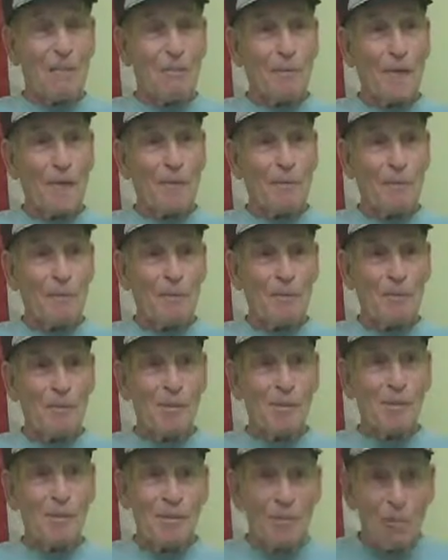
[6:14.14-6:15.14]
we come back from a
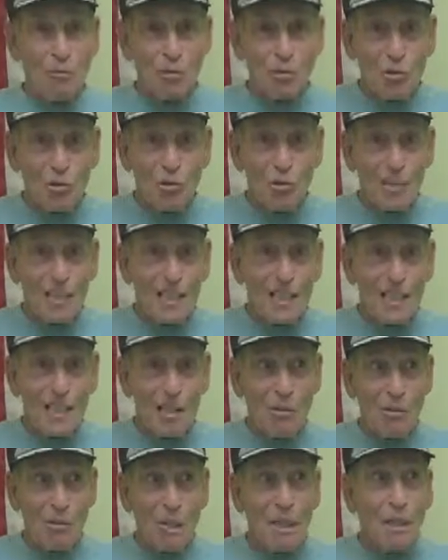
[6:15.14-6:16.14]
mission, they will stand
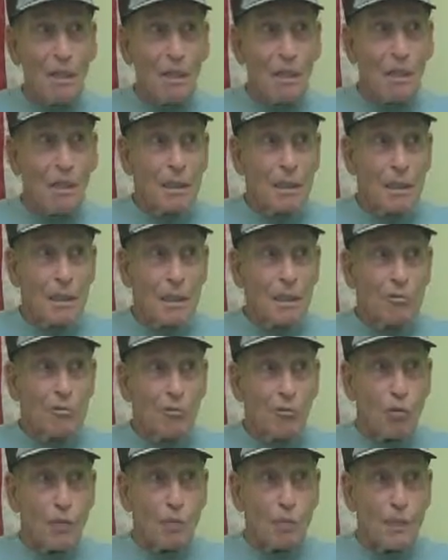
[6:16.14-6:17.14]
there waiting. Here
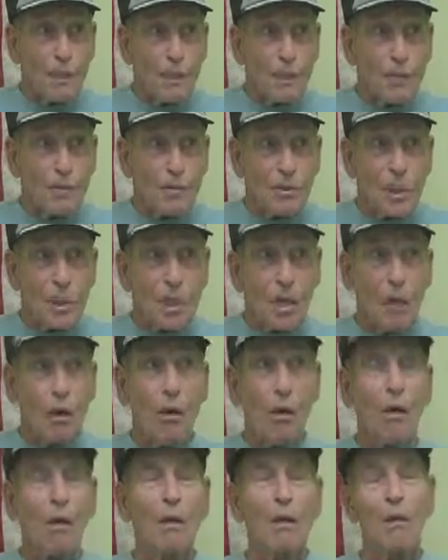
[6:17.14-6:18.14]
comes 4 planes.
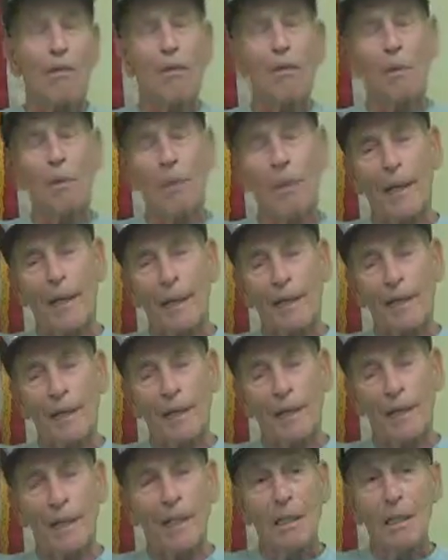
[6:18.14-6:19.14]
Oh, they're all back
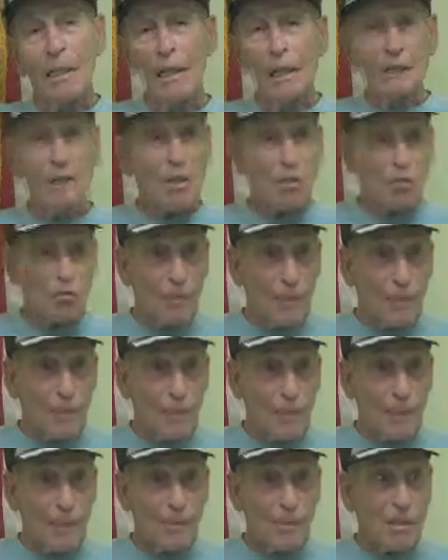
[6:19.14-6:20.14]
good. If the 3
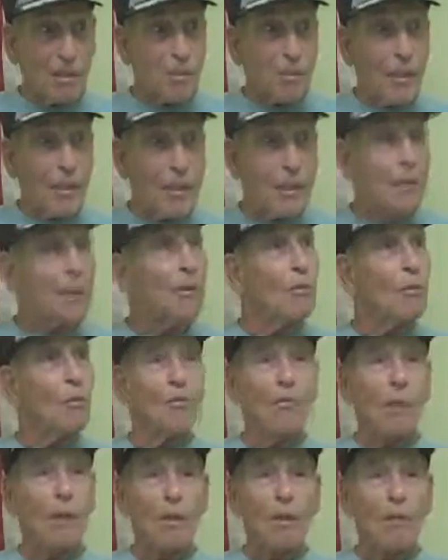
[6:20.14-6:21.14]
planes come back, they
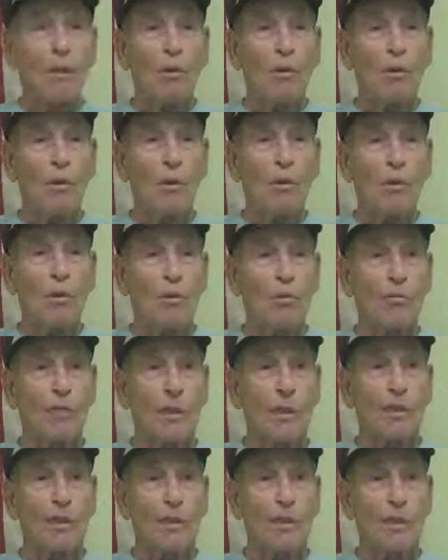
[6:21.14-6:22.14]
right away were going
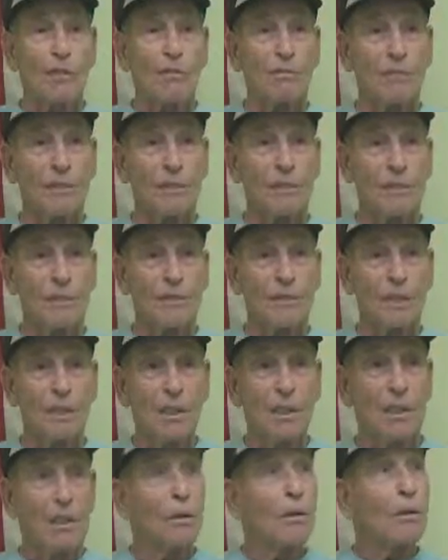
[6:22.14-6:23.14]
crazy. The 3 guys
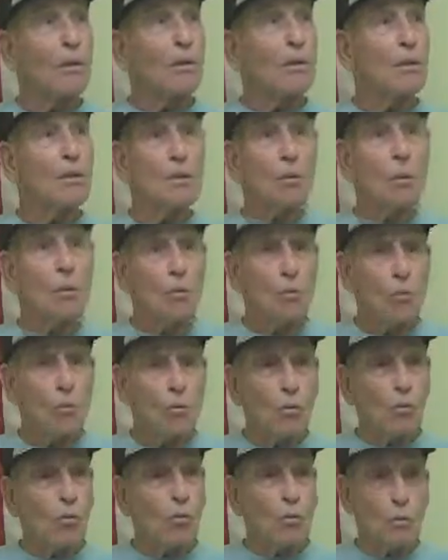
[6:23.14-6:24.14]

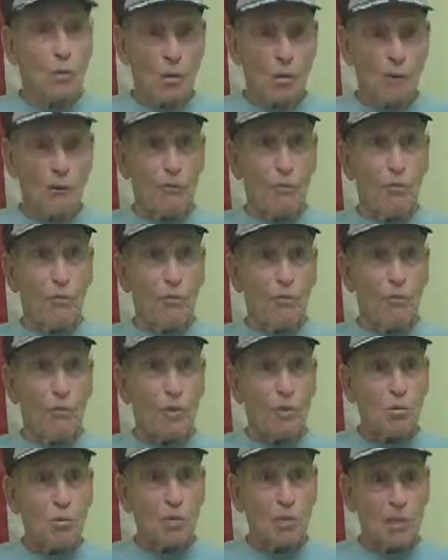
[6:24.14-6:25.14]
were the 4.
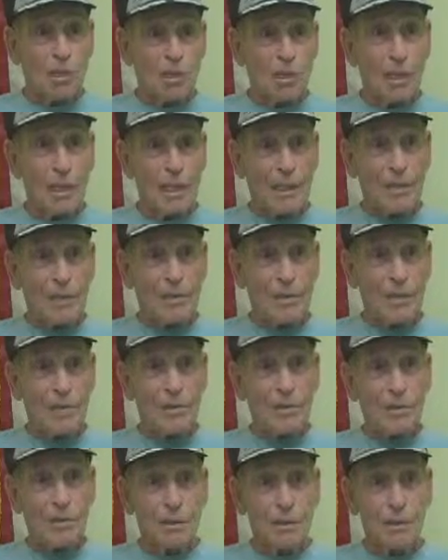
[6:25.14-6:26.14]
Which one got lost?